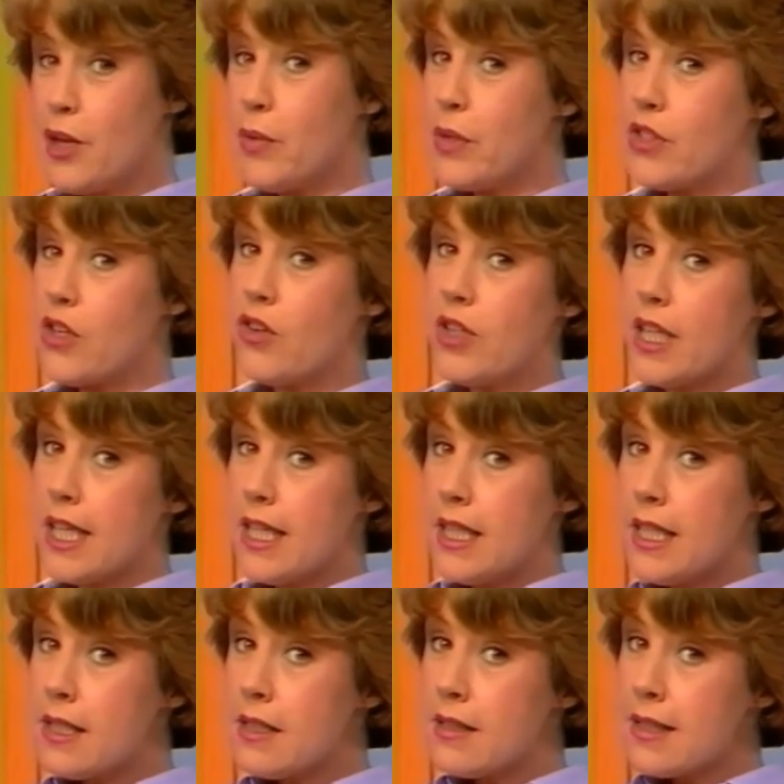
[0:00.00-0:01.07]
There was only a
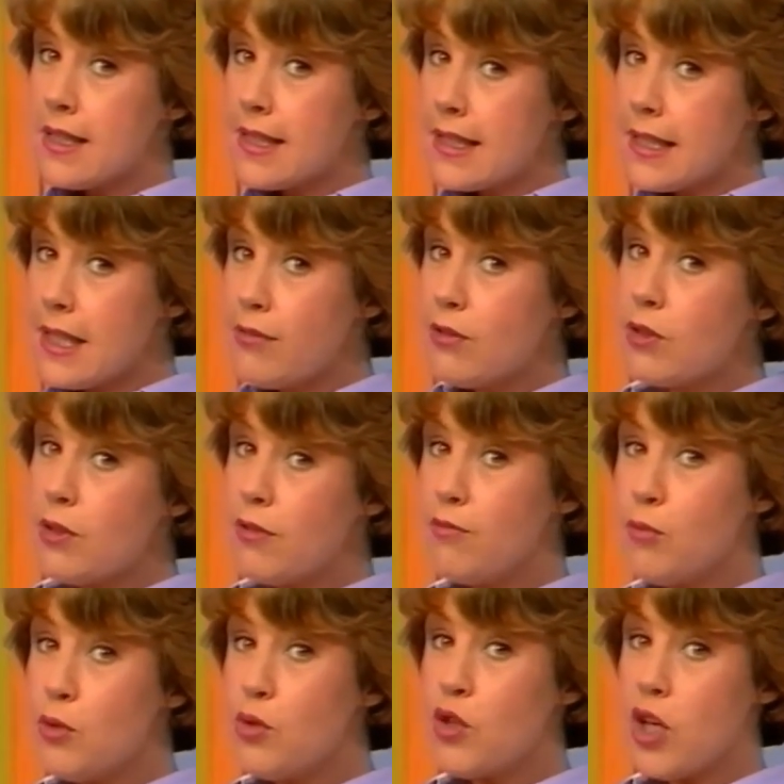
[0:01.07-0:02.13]
little sliver of
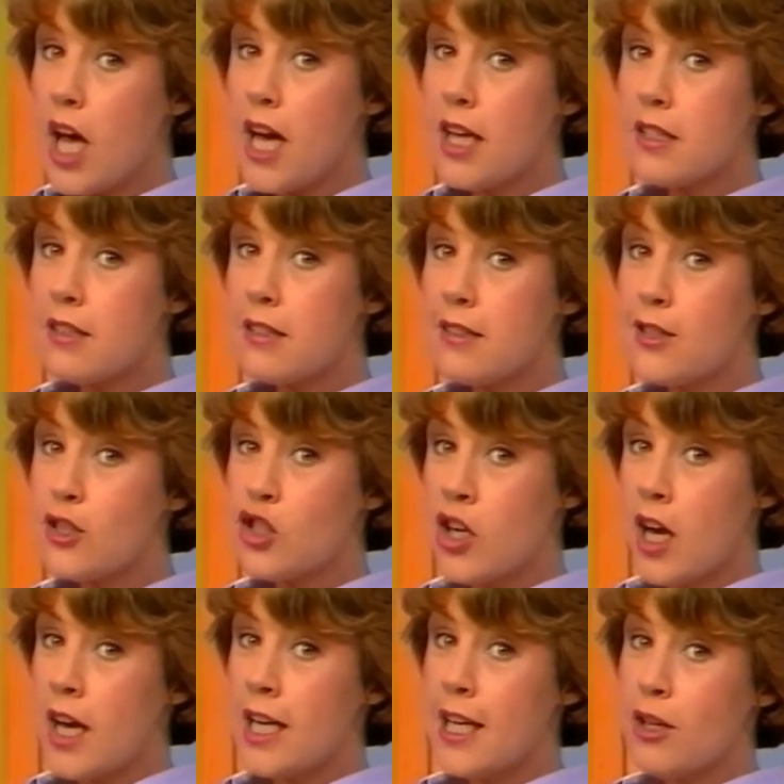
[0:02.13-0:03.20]
moonlight
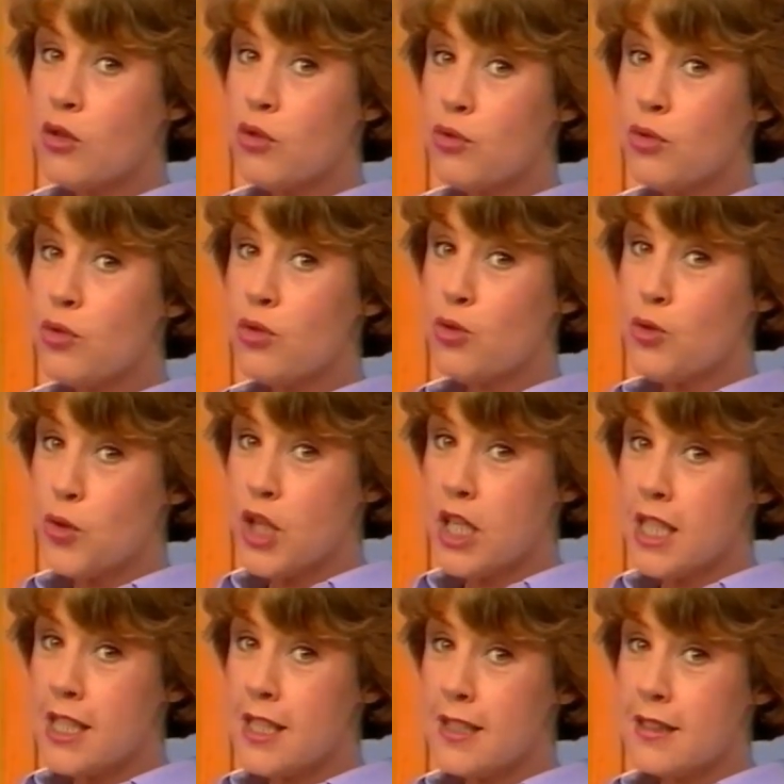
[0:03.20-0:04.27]
shining through the
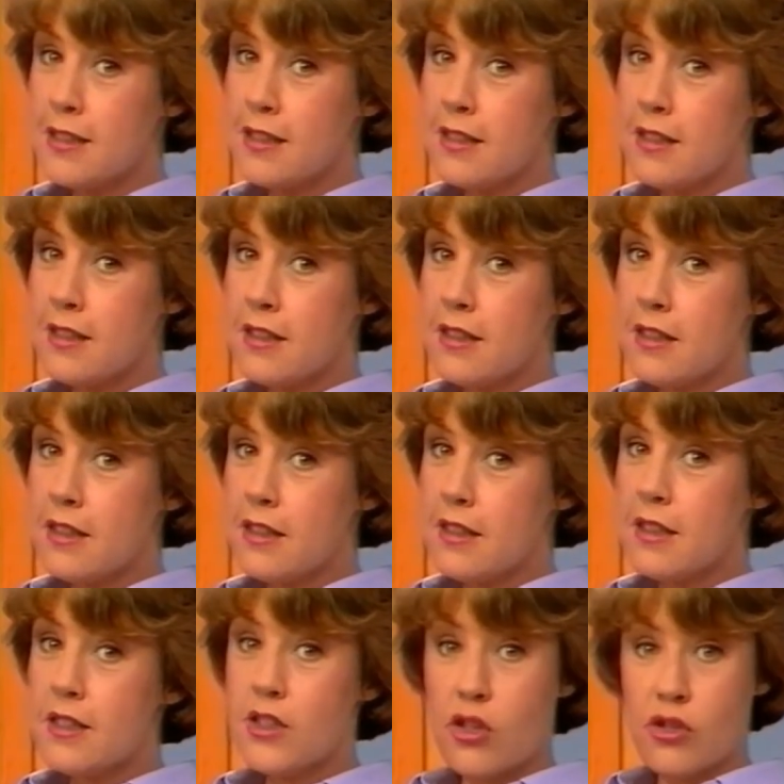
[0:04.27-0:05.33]
trees,
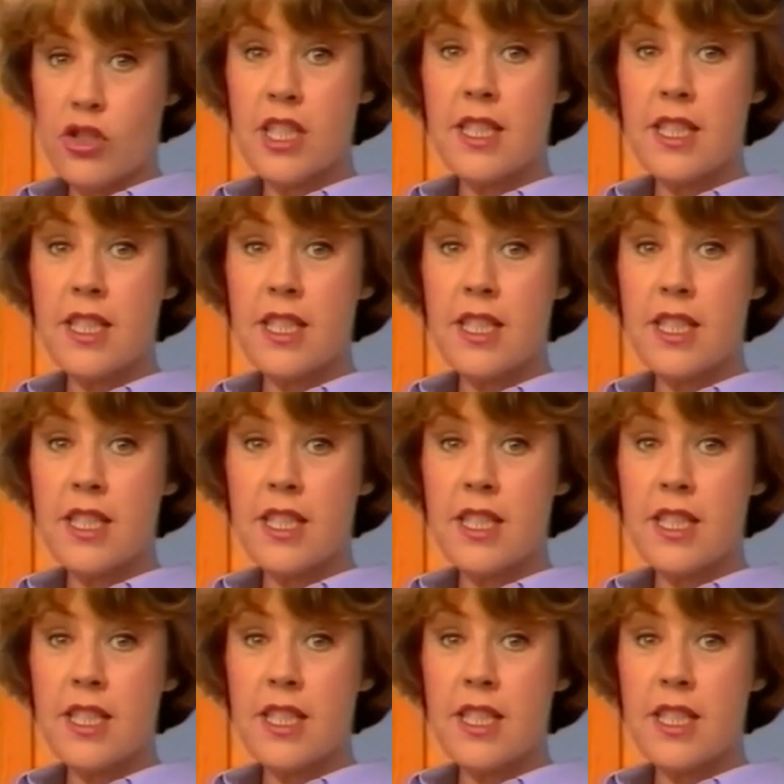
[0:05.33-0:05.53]
so she